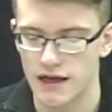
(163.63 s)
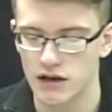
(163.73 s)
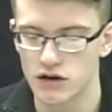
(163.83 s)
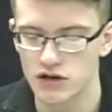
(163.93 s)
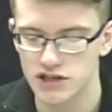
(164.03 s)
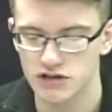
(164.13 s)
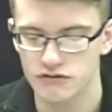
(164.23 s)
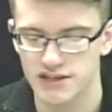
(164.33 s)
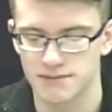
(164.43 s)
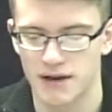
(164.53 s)

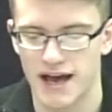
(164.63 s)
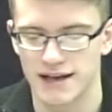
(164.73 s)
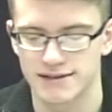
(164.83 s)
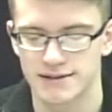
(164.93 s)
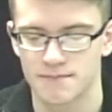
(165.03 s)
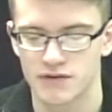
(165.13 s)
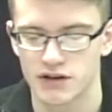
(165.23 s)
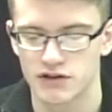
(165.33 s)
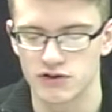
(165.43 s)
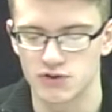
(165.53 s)
illustrious past.
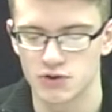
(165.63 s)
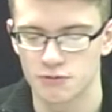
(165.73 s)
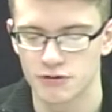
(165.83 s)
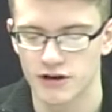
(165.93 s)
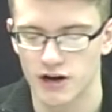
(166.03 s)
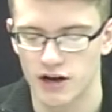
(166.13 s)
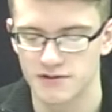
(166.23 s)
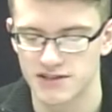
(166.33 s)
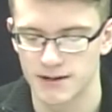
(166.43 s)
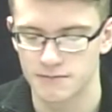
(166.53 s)
The Supra
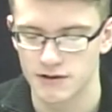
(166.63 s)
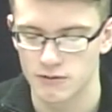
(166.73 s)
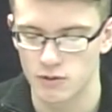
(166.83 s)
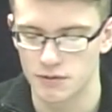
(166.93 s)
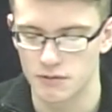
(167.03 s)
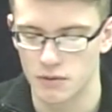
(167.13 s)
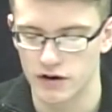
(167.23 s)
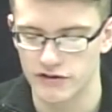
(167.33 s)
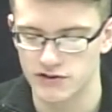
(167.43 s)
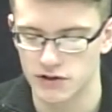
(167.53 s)
concept will be one
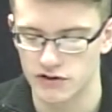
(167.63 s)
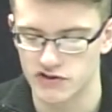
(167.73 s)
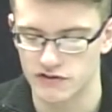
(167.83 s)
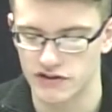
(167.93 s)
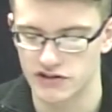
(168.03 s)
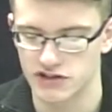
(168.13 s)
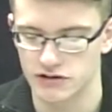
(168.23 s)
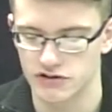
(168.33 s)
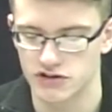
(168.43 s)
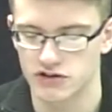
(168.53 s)
of the stars of this
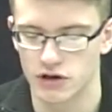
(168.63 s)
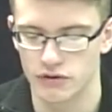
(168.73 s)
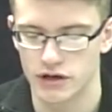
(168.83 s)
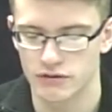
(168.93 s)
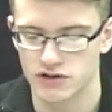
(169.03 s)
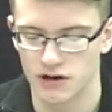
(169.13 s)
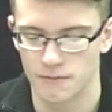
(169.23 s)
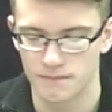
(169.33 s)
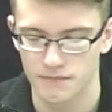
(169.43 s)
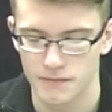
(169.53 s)
year's Tokyo show.
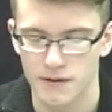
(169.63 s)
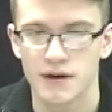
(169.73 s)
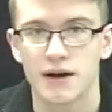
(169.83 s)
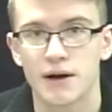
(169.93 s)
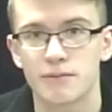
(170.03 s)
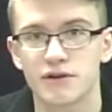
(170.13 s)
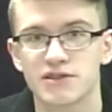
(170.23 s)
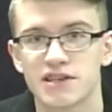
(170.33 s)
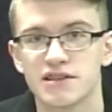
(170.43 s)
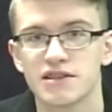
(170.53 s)

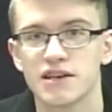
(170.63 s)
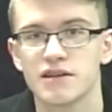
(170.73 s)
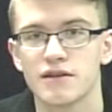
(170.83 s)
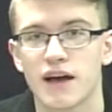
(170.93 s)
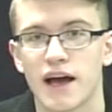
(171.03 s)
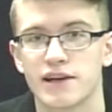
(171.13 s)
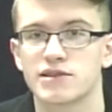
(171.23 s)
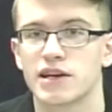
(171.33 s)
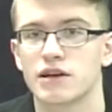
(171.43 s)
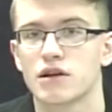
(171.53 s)
Presented
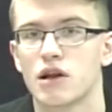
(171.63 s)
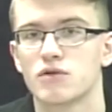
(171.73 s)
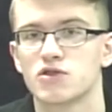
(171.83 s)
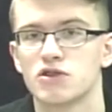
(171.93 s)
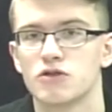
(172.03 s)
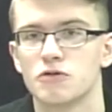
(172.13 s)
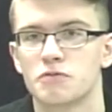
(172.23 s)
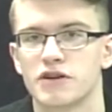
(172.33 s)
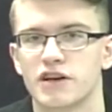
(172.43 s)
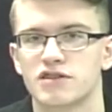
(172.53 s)
as a
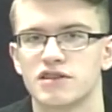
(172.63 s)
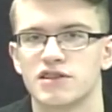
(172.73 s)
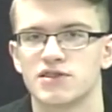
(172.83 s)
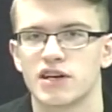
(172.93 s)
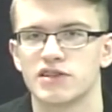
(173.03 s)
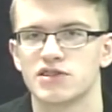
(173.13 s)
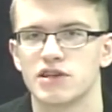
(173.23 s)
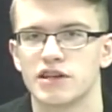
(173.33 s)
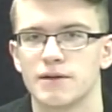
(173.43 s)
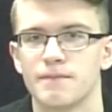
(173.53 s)
close-to-production design
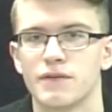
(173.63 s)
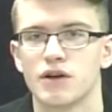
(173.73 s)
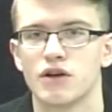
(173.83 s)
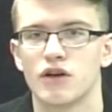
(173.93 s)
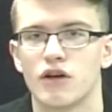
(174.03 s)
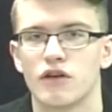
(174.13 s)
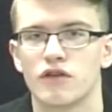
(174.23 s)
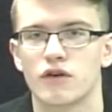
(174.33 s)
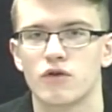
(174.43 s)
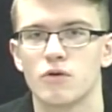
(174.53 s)
study,
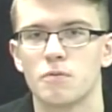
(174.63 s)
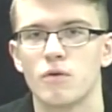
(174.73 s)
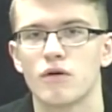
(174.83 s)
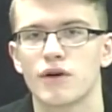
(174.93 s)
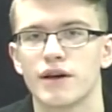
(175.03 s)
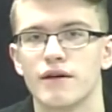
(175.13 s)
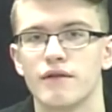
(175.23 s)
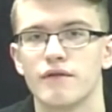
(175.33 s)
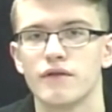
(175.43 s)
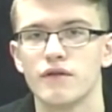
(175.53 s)
the coupe will
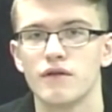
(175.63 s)
give